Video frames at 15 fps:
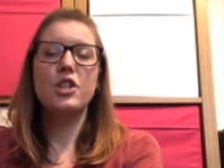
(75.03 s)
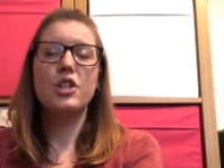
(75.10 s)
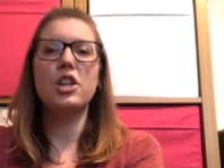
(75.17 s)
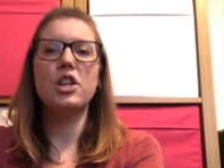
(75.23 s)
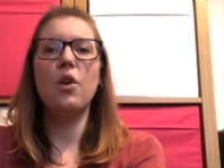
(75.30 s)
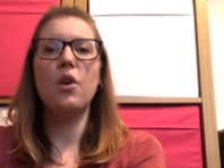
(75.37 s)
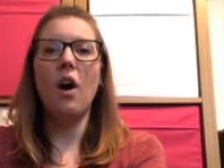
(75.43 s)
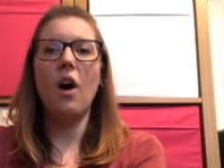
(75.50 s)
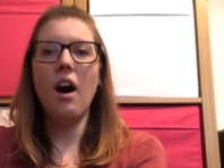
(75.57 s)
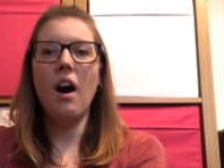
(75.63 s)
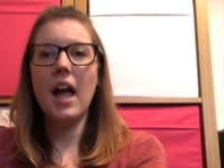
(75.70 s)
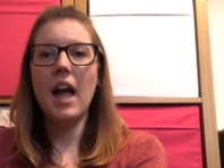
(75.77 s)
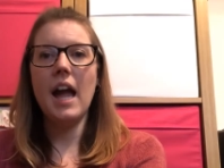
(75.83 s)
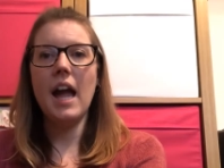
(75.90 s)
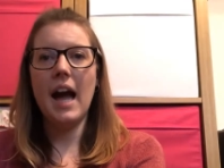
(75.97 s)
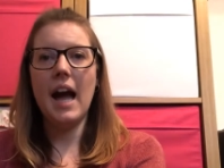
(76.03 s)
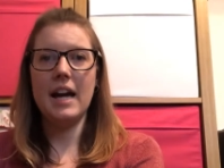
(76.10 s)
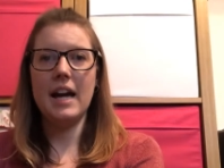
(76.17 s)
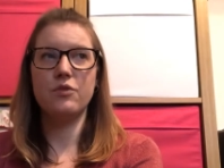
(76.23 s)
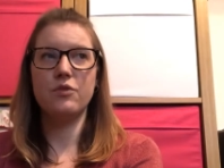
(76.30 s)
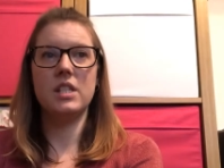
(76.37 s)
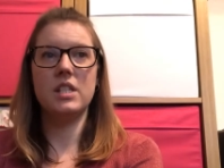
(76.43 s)
So I
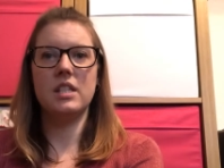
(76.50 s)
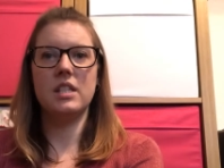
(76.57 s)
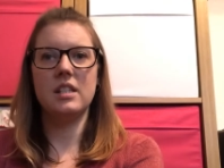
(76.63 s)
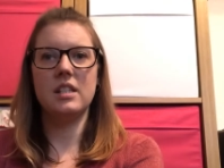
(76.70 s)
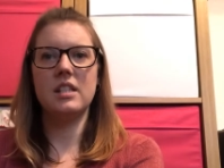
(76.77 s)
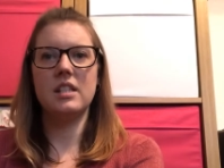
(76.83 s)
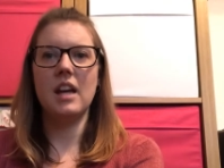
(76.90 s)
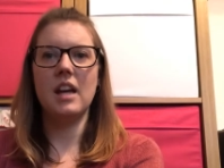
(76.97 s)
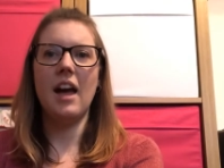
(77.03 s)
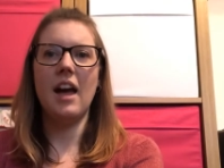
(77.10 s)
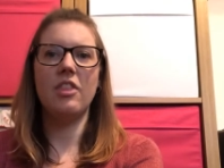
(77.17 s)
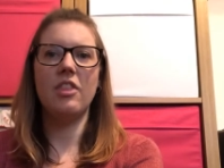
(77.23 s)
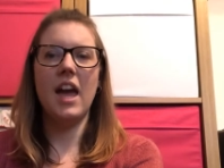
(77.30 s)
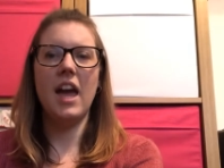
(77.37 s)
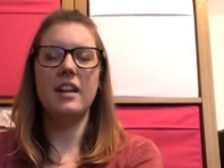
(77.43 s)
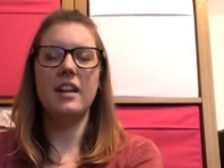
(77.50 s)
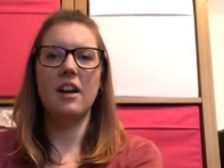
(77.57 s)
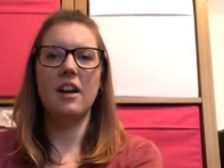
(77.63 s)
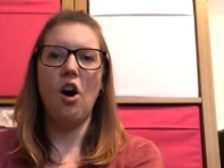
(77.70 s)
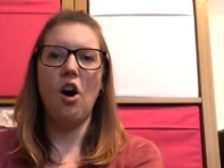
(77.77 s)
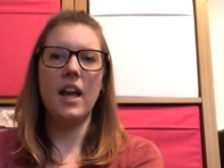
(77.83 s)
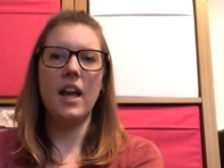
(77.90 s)
had resisted and then
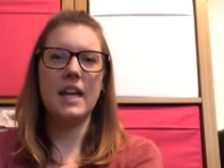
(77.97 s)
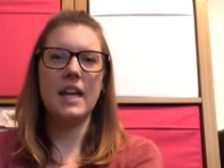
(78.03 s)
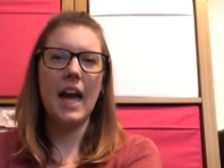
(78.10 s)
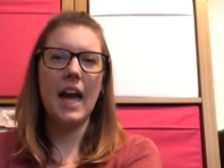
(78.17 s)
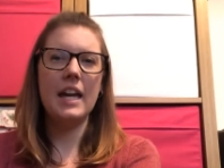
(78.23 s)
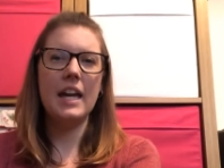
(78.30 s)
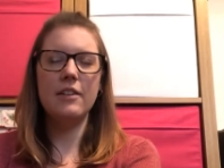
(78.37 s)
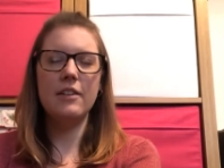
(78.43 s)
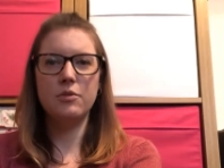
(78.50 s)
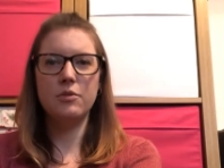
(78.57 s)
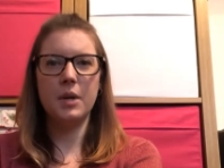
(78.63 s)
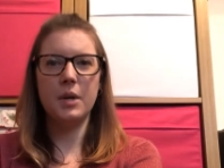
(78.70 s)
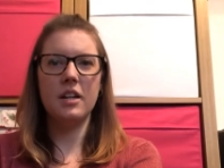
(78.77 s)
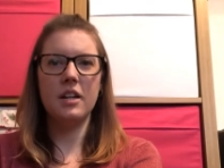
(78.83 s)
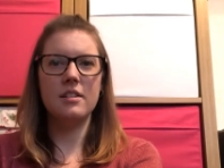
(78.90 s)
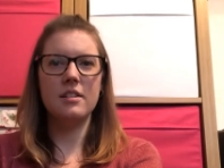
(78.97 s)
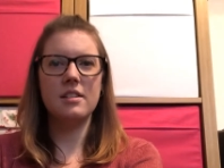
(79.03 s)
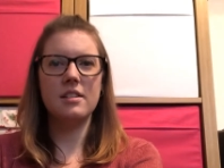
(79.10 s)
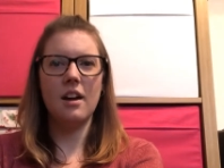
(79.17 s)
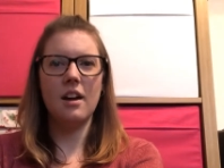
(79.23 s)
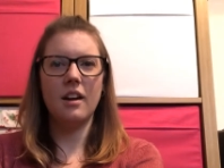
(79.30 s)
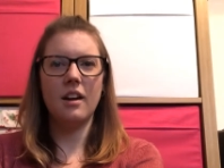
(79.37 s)
I caved because
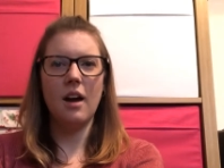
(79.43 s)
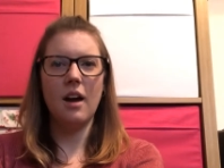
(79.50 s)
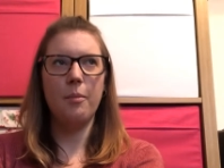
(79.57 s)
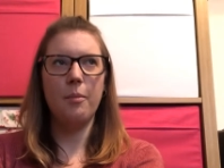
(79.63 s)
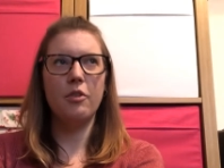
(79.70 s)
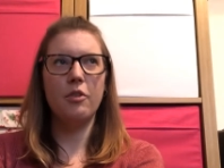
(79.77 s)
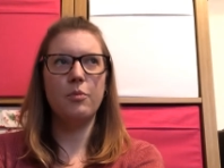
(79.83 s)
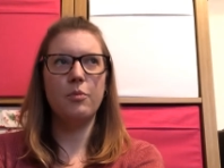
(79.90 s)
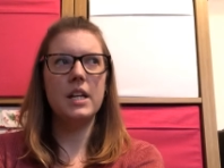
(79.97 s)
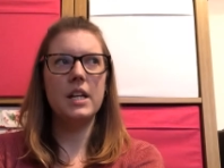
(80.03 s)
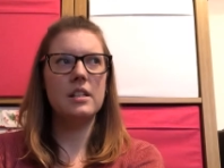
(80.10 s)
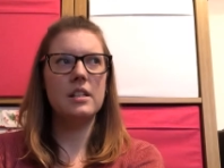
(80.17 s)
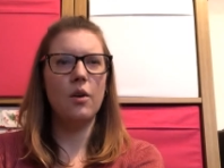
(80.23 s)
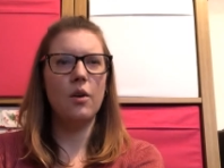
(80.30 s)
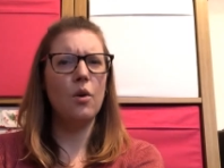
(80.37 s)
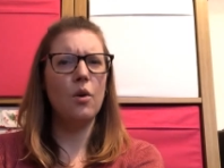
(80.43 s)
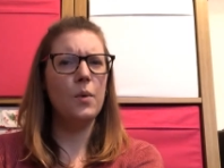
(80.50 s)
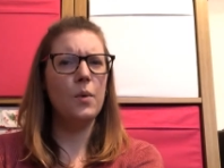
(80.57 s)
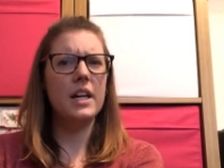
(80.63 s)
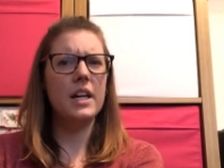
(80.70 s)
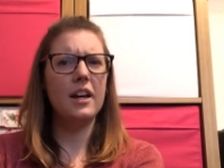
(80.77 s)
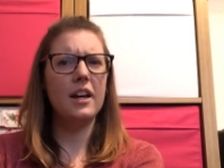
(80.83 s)
a couple of weeks ago or a
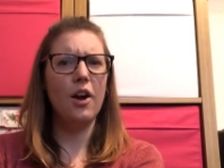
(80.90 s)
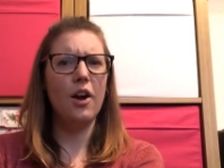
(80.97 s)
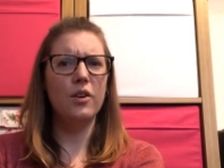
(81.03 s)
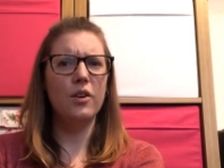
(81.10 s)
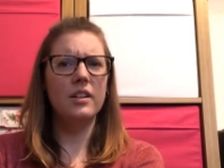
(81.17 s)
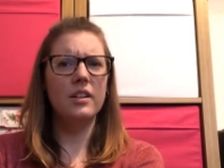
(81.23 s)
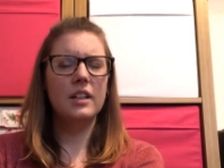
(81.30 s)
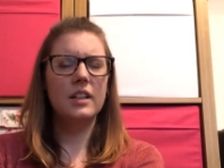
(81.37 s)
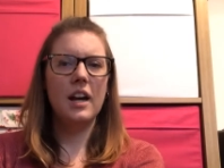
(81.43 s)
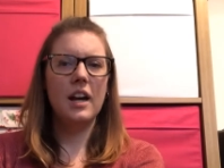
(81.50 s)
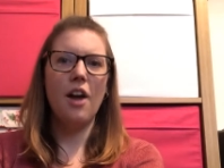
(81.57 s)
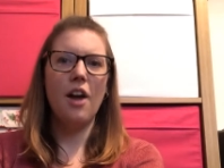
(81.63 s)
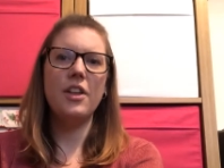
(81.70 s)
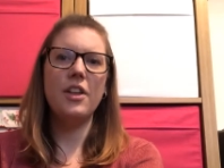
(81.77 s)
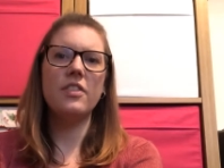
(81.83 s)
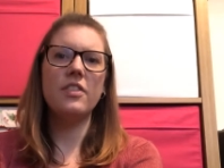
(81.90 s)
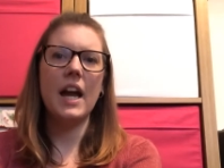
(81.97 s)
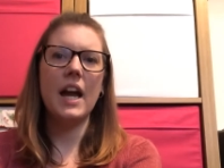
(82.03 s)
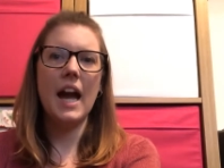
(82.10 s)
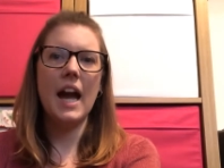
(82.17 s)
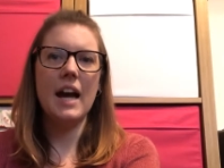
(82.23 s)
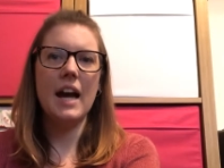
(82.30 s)
week ago I think
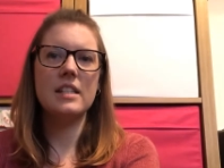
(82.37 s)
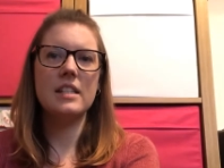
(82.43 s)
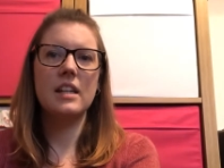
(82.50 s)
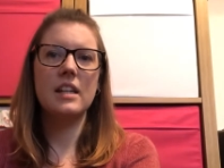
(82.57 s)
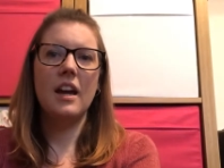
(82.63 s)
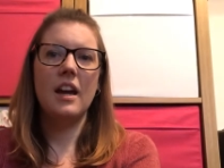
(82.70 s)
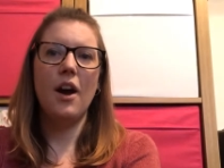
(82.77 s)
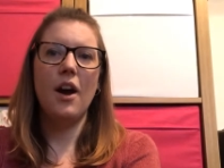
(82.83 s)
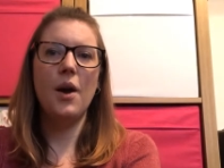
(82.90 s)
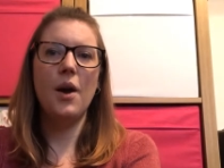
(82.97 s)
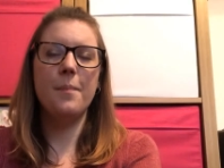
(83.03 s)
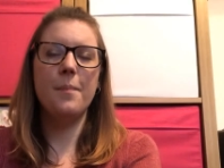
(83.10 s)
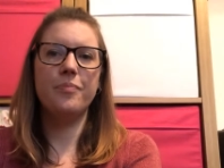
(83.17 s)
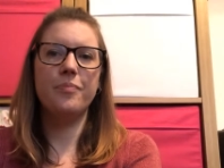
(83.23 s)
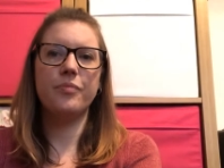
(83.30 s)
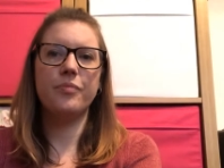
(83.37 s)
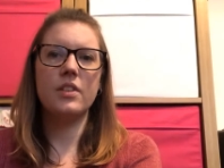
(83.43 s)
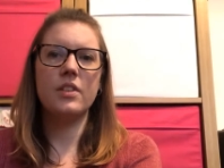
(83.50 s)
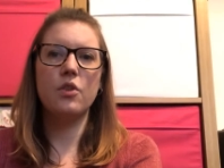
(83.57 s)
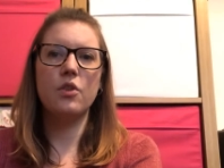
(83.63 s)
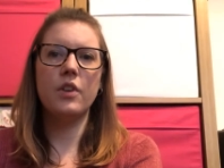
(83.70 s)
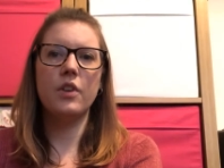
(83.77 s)
they had um,
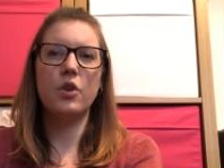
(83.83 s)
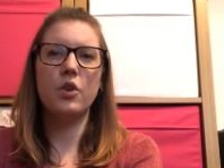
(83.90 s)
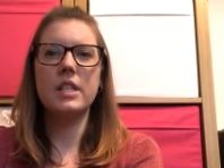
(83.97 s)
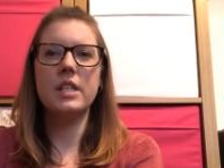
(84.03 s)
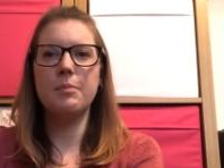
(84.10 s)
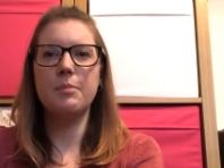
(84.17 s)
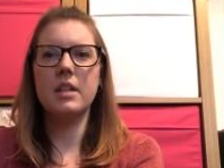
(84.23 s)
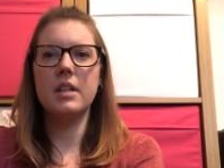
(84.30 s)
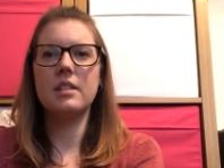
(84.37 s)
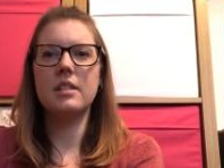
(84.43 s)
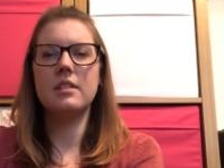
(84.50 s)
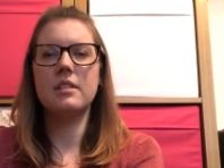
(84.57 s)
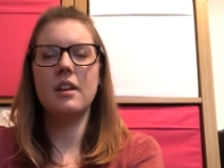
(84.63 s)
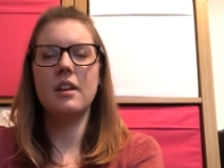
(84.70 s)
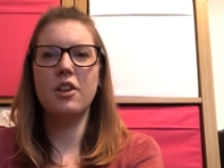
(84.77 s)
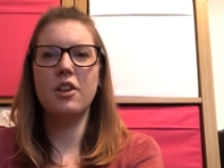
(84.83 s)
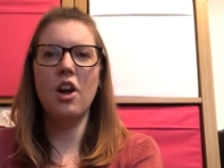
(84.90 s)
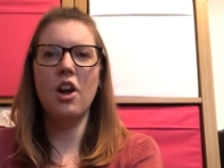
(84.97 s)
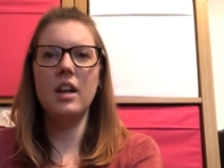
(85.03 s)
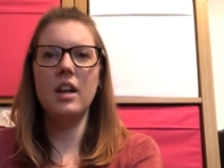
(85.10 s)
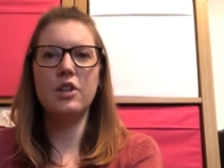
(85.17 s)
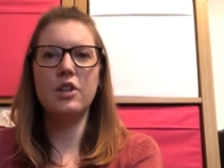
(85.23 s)
sort of a Christmas, an
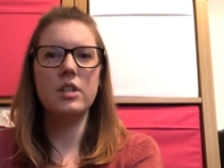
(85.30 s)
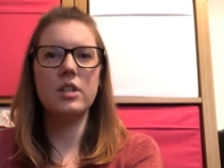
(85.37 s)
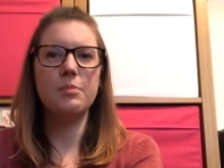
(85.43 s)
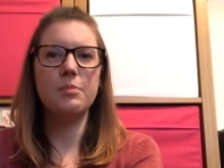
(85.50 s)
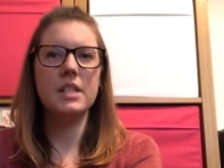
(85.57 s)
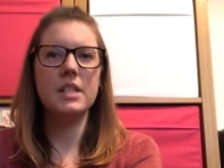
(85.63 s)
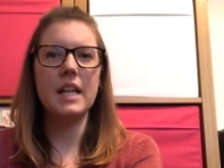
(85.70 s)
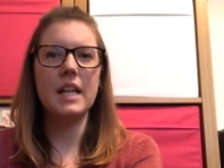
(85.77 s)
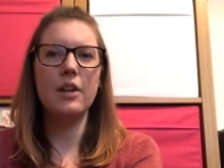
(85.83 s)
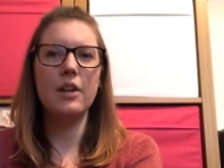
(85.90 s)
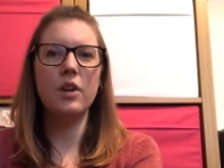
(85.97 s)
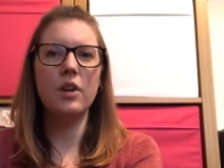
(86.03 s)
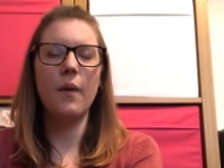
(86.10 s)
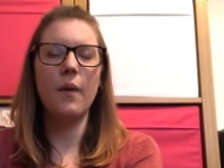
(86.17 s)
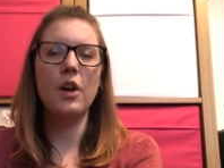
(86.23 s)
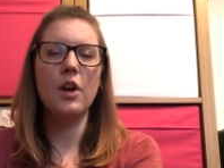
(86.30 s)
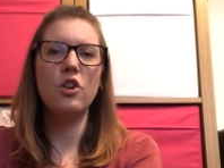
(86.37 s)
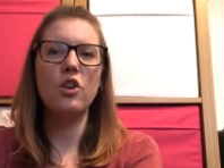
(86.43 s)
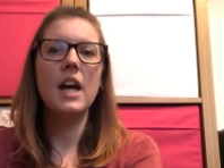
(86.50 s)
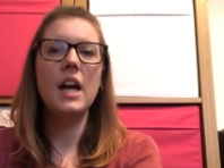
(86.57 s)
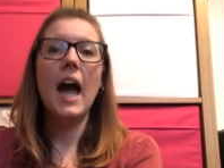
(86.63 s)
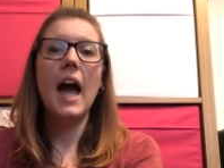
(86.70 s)
early Christmas sale going
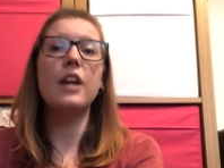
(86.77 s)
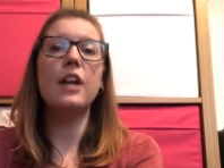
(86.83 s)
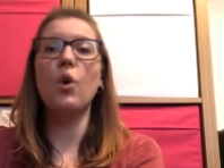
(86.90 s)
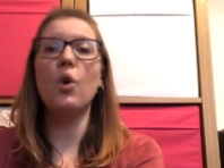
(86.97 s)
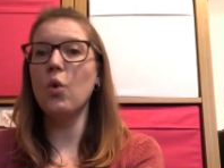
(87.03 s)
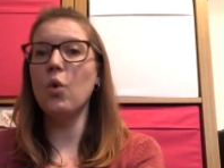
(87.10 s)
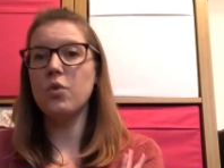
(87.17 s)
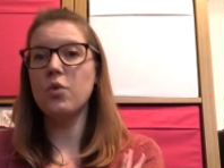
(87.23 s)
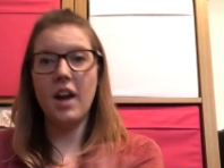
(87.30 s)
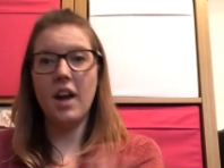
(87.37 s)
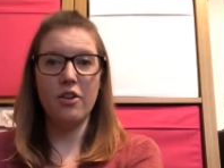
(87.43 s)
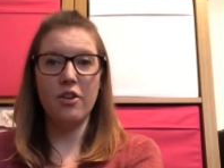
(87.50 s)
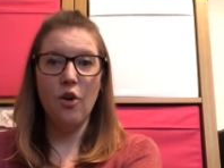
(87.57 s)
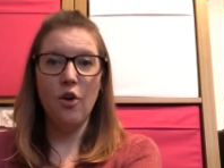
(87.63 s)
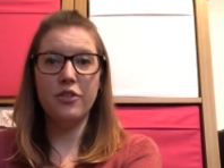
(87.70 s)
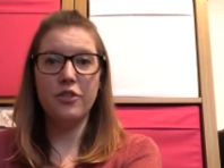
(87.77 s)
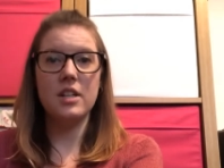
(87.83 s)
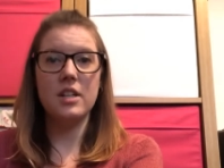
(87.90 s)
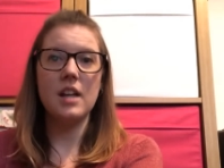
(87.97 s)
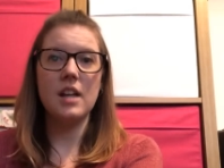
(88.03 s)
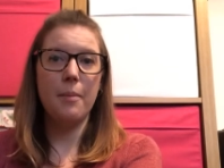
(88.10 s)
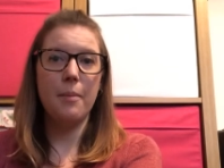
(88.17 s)
on, and all the other
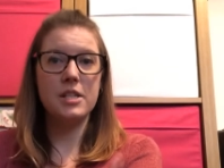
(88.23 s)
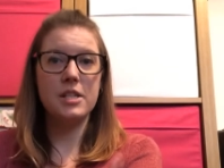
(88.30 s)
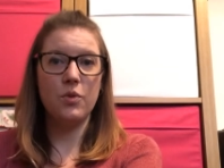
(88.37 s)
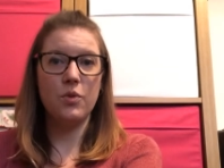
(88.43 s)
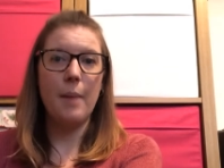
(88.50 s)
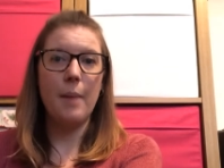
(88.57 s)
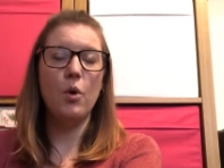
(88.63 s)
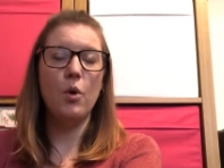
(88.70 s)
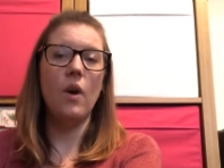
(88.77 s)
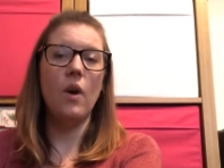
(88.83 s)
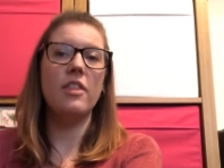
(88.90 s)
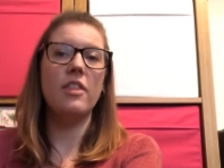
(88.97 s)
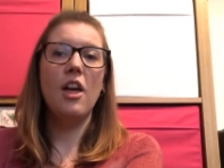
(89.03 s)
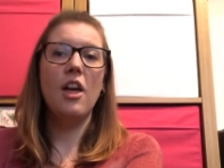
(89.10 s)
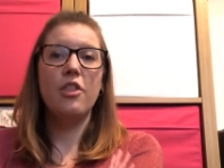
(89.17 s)
offers up until that point,